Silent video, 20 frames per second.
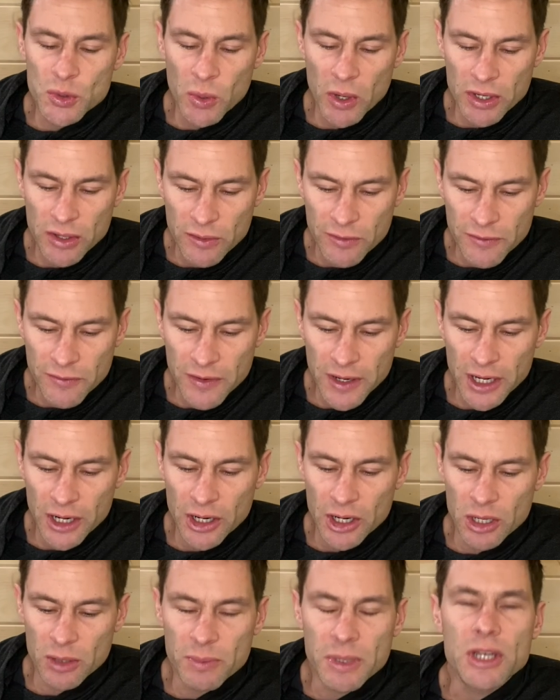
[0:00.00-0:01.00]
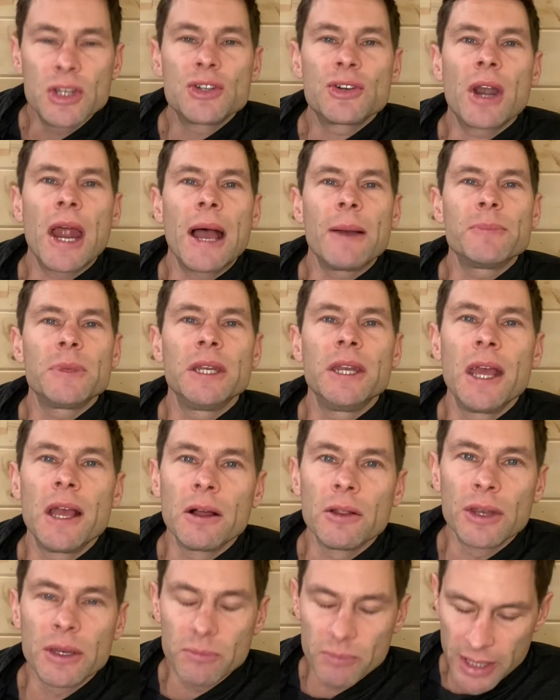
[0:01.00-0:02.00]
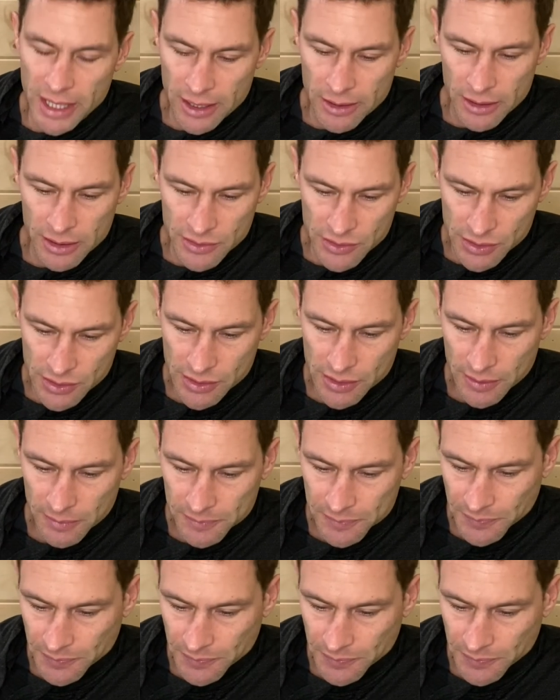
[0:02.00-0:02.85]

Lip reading: what you fear could be trapped and held in Paris.